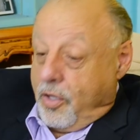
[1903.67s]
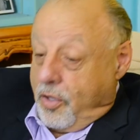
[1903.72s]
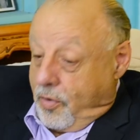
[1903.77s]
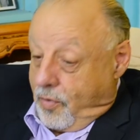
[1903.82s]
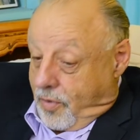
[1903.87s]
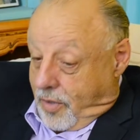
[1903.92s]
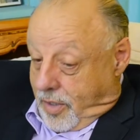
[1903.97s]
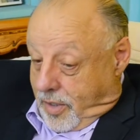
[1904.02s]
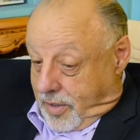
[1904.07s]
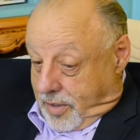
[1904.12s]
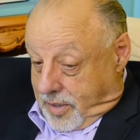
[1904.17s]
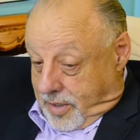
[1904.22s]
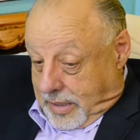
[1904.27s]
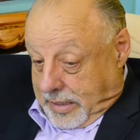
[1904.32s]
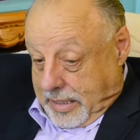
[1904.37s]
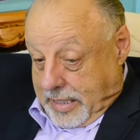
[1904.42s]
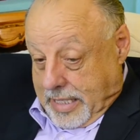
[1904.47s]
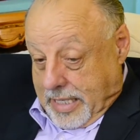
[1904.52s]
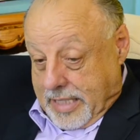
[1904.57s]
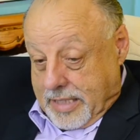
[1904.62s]
You are on a
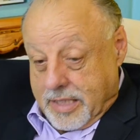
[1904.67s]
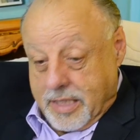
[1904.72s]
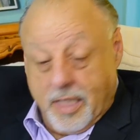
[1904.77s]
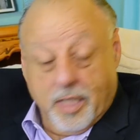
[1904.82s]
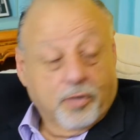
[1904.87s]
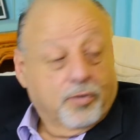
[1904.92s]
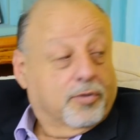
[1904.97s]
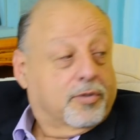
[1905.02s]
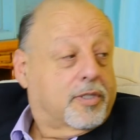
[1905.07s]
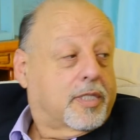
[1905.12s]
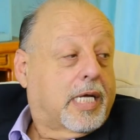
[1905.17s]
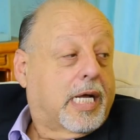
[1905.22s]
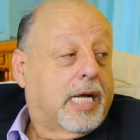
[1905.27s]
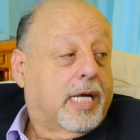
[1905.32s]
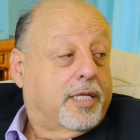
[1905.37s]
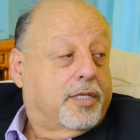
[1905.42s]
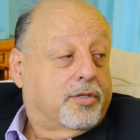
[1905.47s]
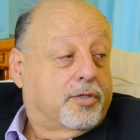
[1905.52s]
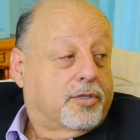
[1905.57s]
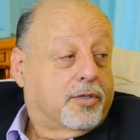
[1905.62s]
nice little
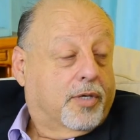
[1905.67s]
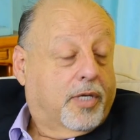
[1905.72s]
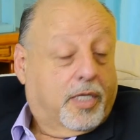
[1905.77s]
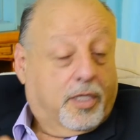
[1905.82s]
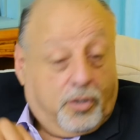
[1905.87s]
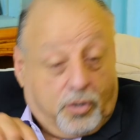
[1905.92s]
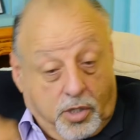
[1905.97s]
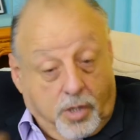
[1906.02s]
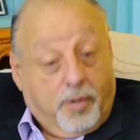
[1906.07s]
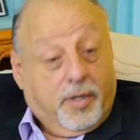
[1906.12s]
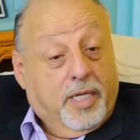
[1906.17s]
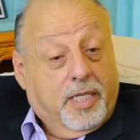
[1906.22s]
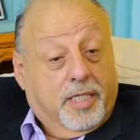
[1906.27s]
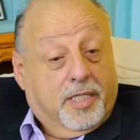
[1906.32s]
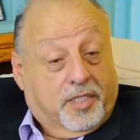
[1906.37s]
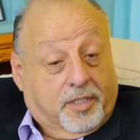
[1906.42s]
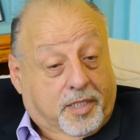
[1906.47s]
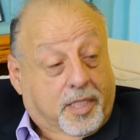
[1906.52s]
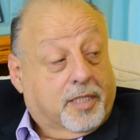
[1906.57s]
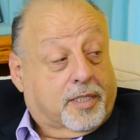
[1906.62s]
side street. You're in
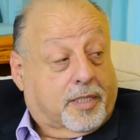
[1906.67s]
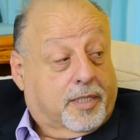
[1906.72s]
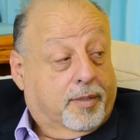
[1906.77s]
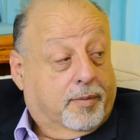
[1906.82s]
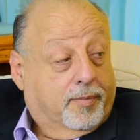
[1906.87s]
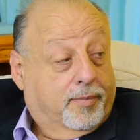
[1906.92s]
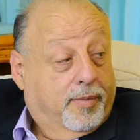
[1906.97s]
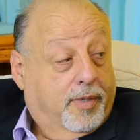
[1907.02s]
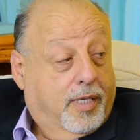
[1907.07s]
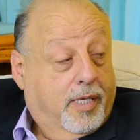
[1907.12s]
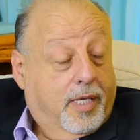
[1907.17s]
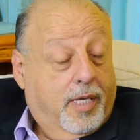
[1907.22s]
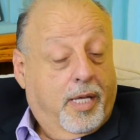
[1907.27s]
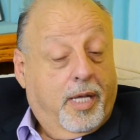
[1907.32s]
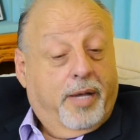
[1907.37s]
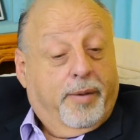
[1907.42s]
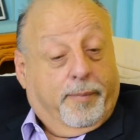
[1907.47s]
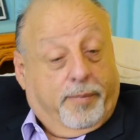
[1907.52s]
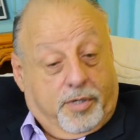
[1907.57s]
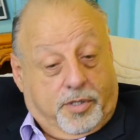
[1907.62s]
the system,
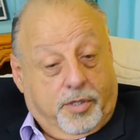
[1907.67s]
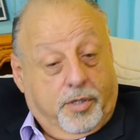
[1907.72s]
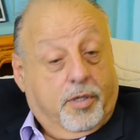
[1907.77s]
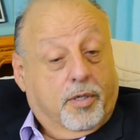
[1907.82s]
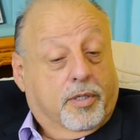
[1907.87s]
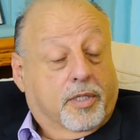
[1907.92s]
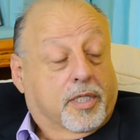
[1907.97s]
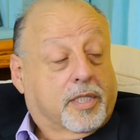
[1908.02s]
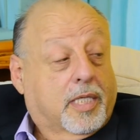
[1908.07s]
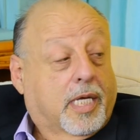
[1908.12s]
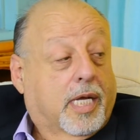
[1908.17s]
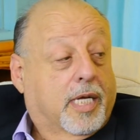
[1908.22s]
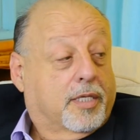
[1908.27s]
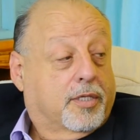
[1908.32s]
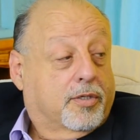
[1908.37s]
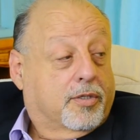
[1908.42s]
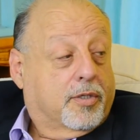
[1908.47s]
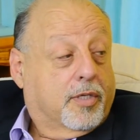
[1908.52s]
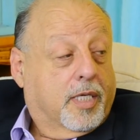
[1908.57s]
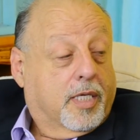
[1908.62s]
but you're on a side
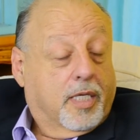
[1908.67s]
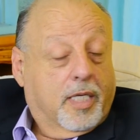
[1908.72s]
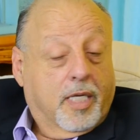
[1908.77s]
street.